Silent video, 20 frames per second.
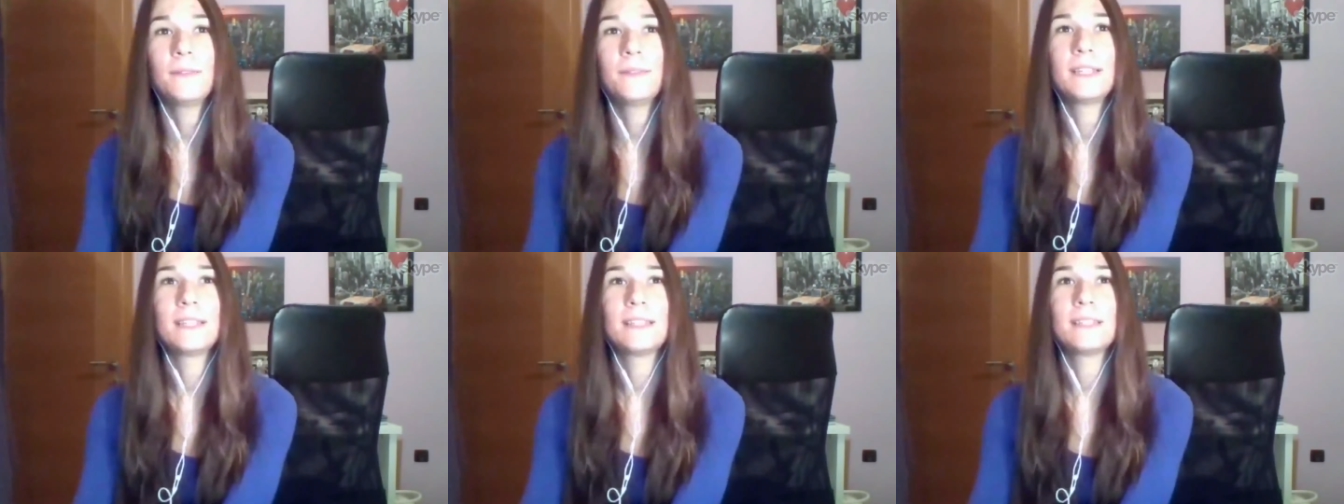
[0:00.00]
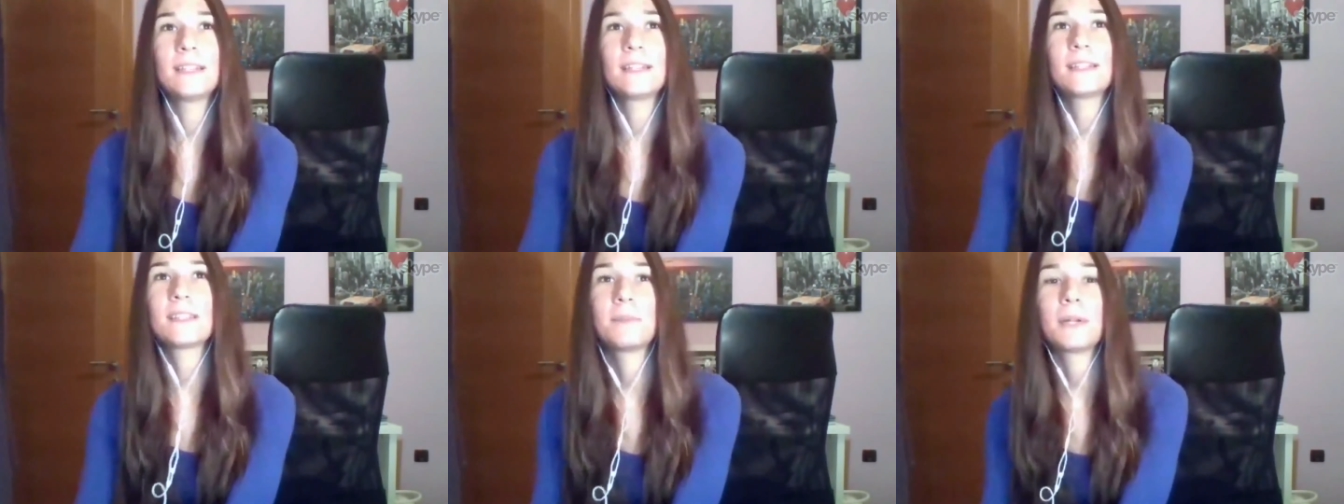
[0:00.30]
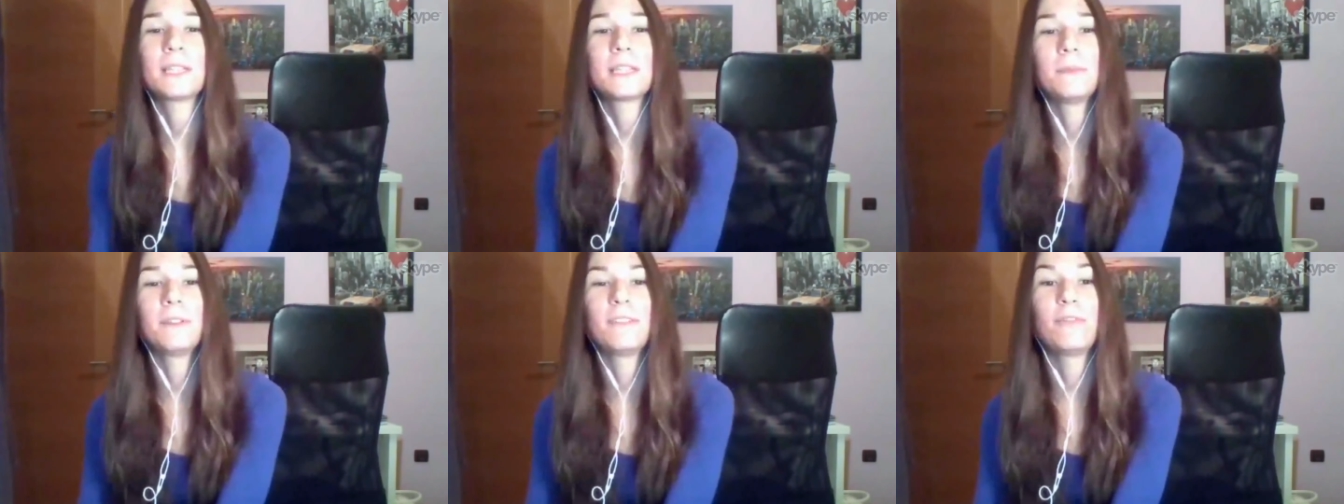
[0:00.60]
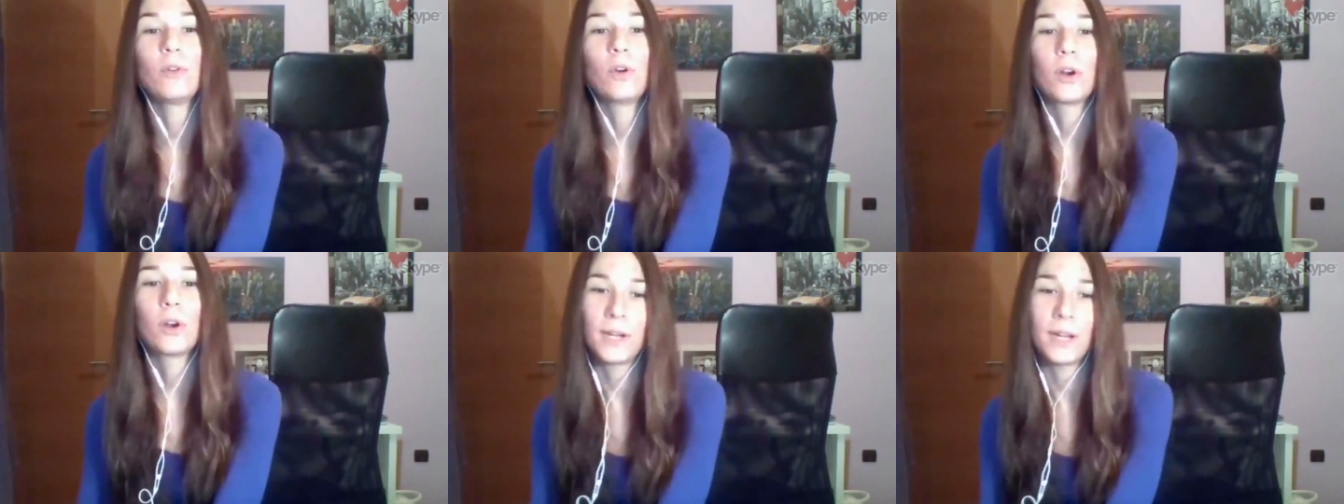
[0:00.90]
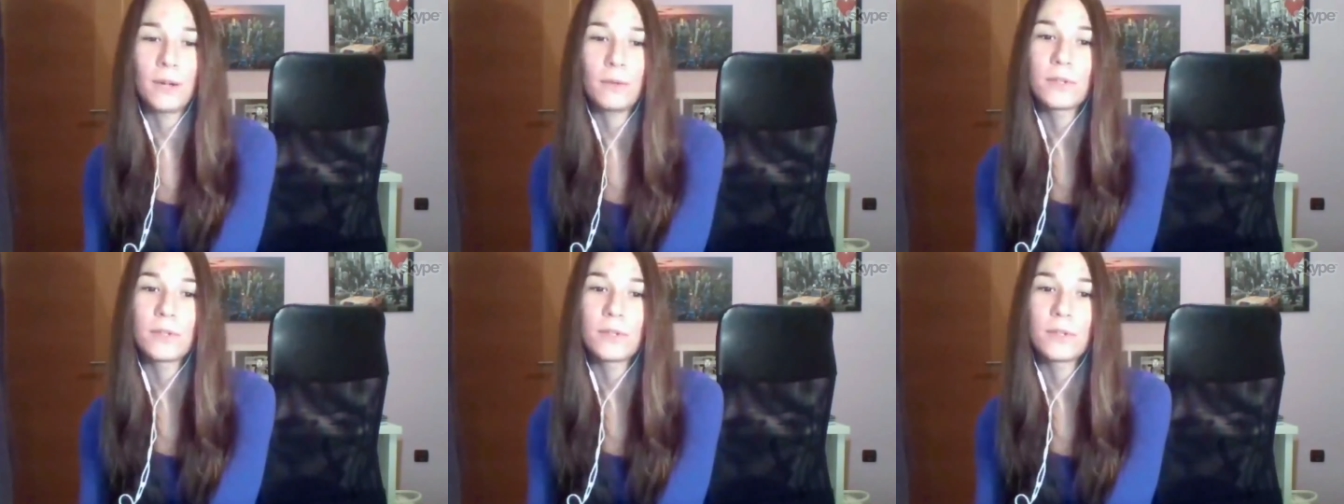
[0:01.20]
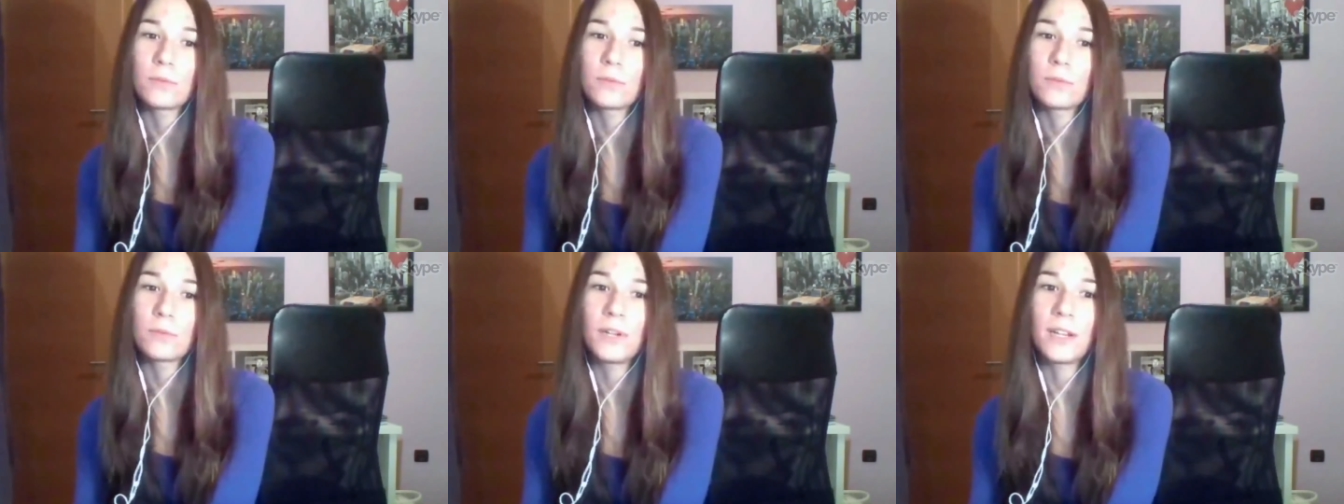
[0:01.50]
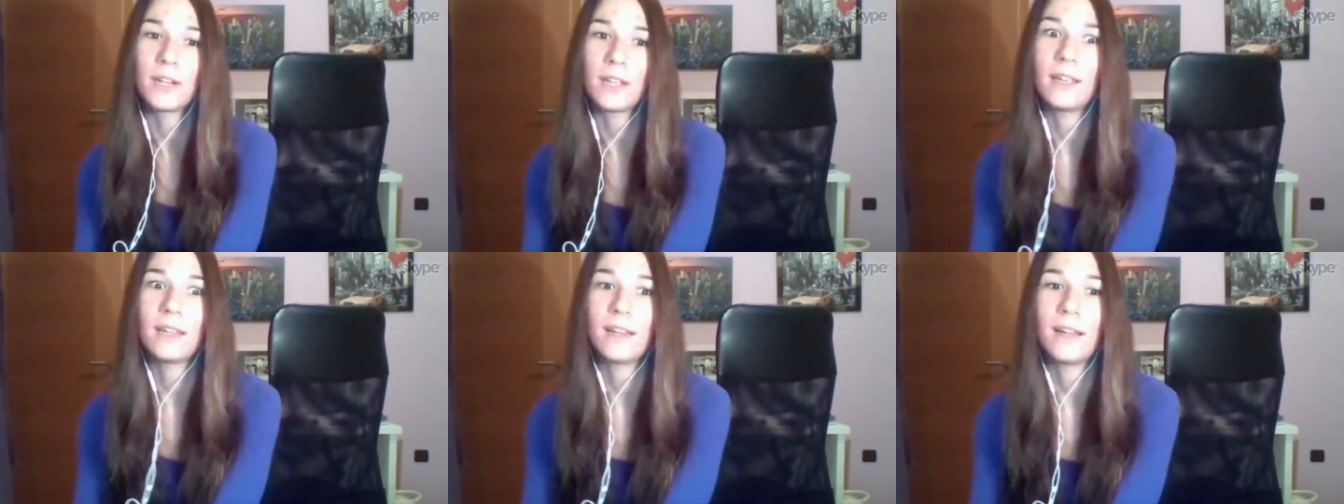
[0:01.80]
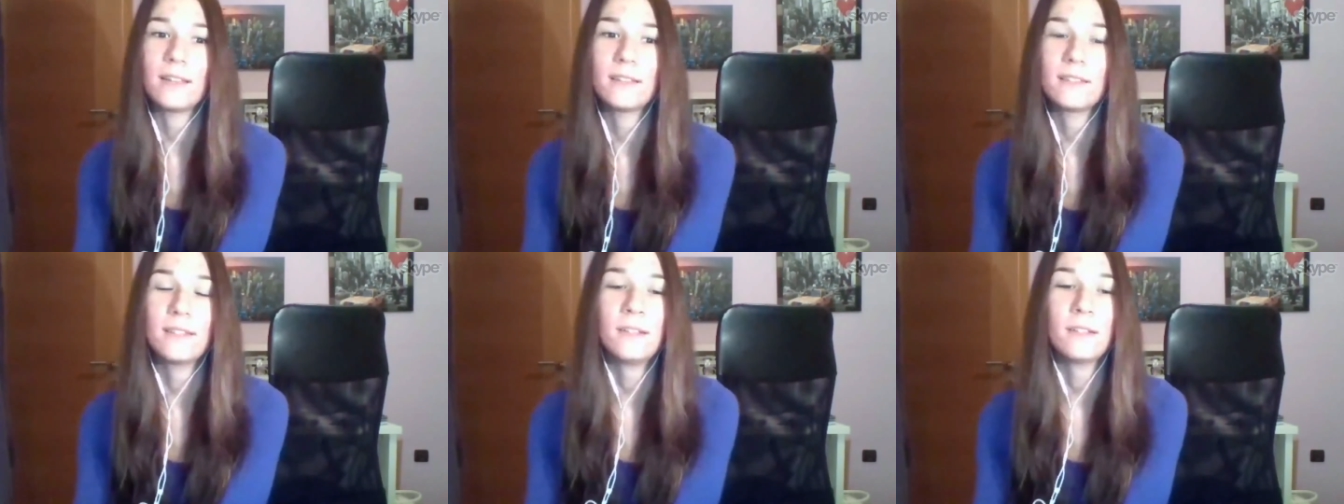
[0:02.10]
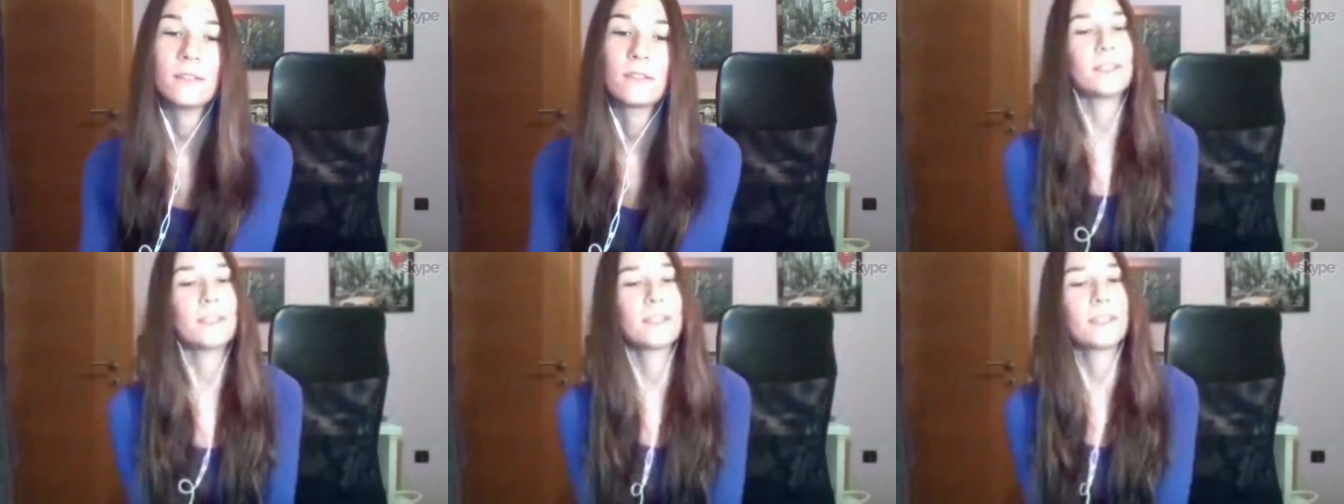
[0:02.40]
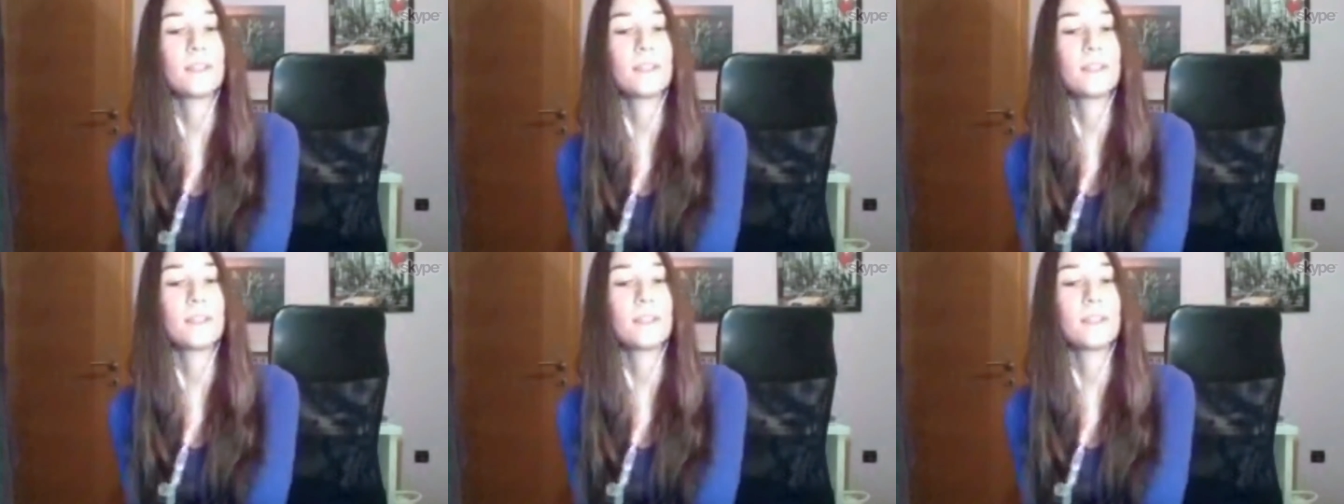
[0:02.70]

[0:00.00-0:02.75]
the 6 months before when I was working in AIESEC.